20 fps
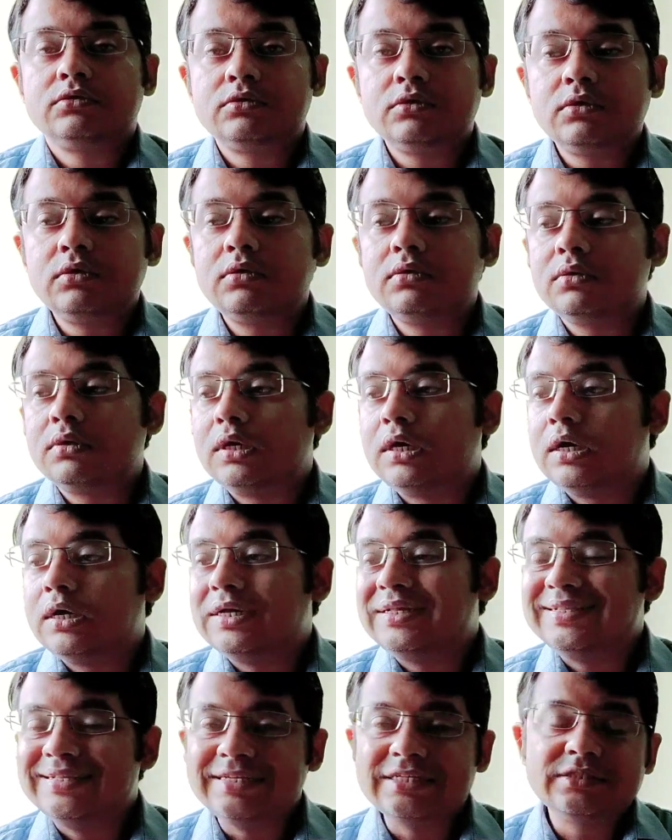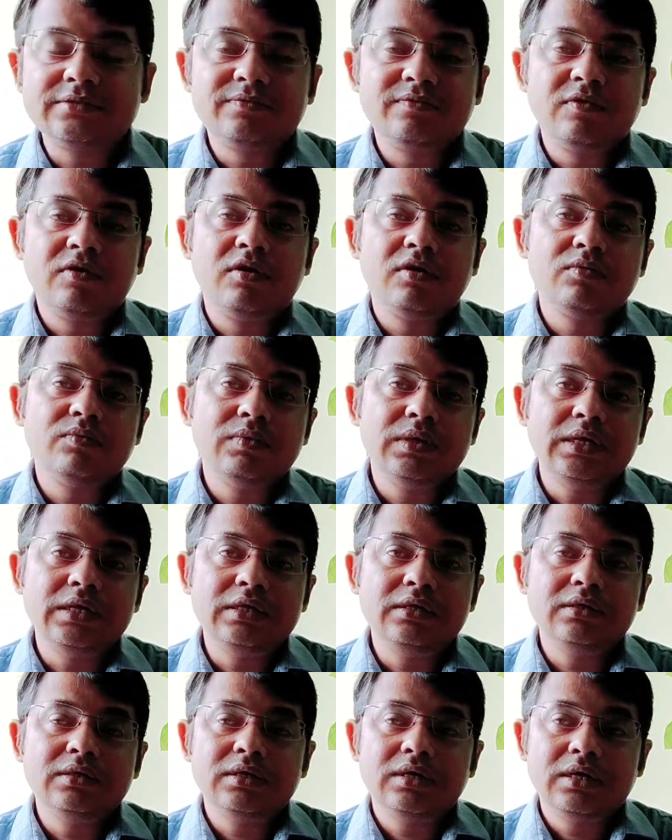So in this vlog,
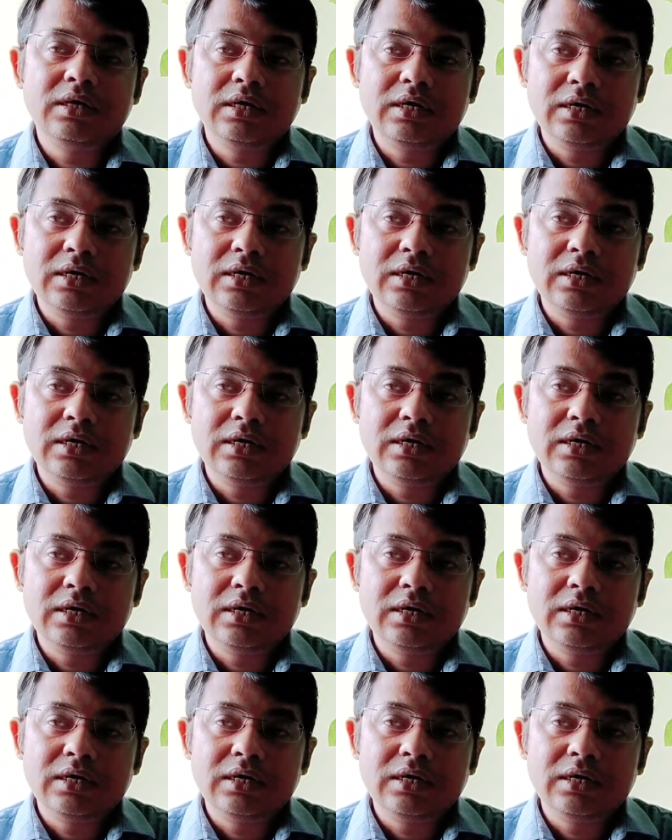we